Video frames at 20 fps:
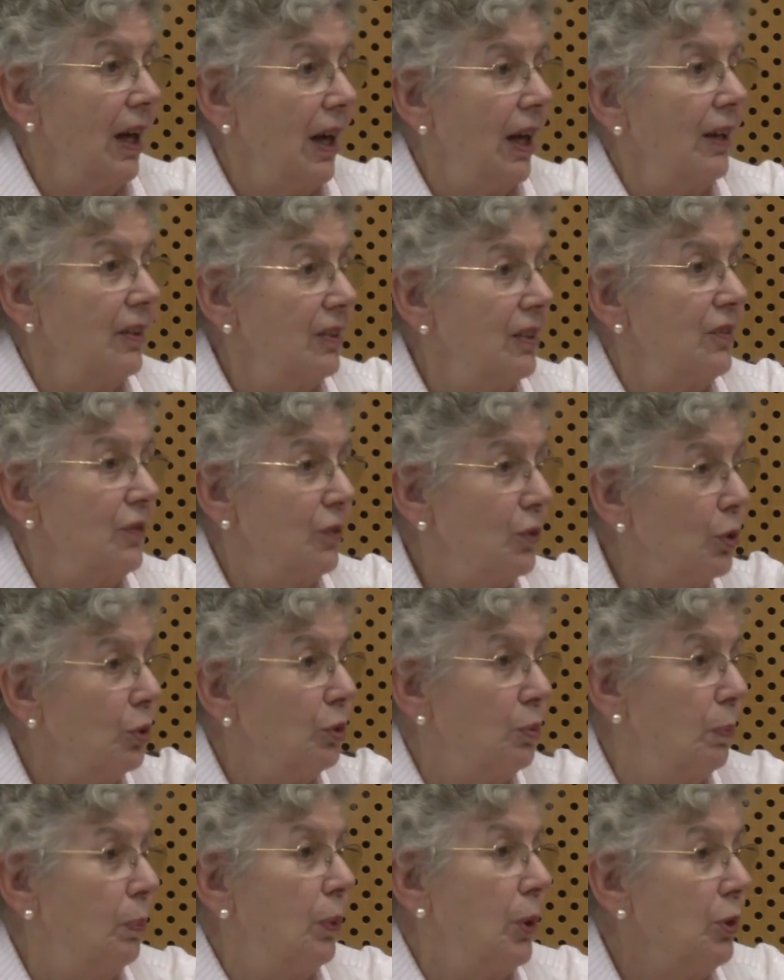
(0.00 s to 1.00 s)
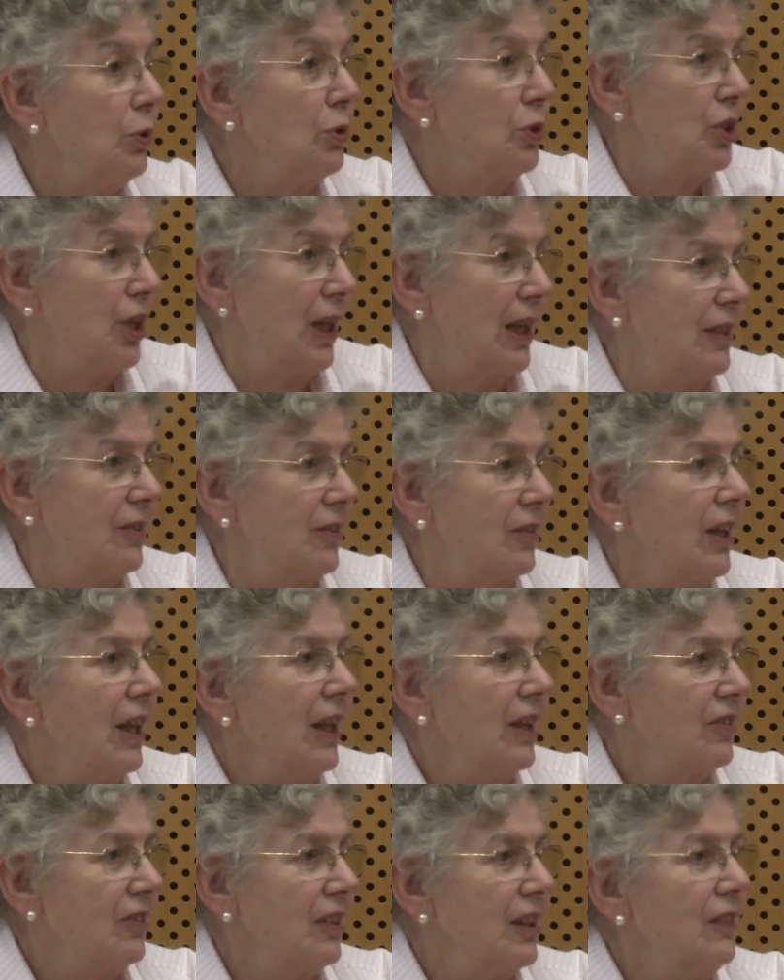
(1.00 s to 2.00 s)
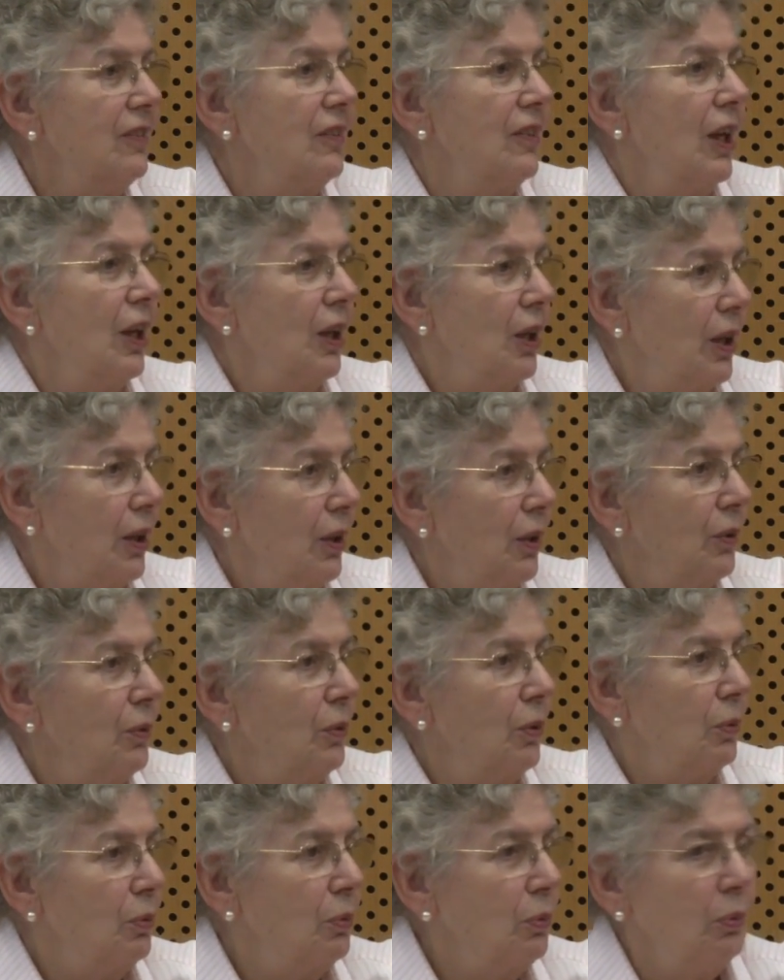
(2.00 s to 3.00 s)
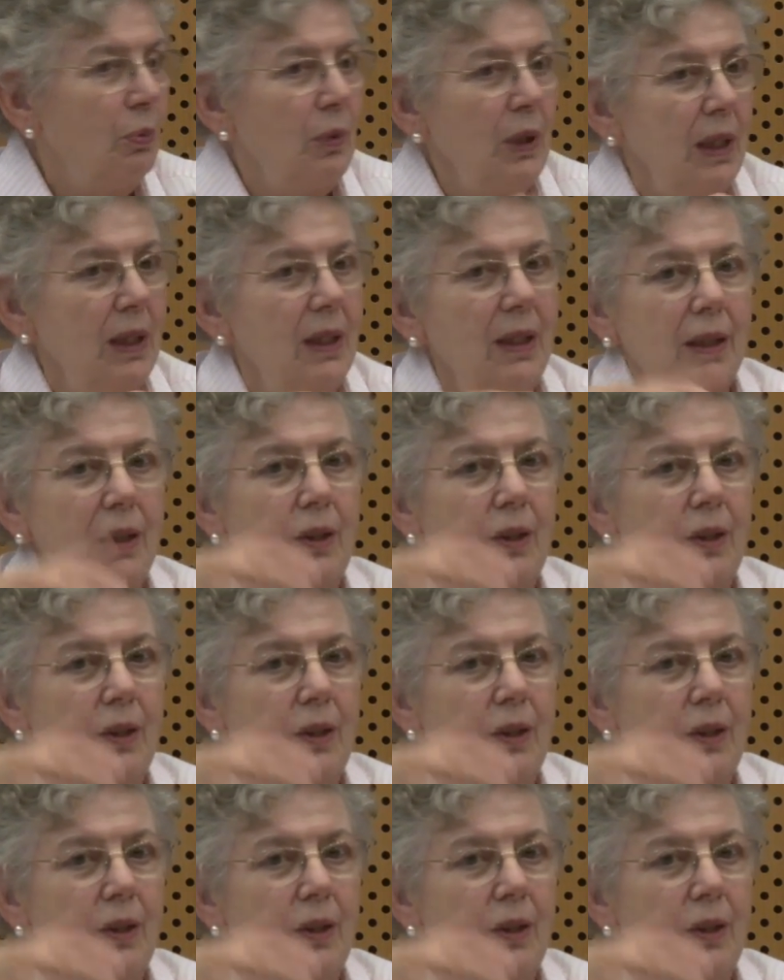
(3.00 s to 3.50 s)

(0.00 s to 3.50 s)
are these good projects? Since we,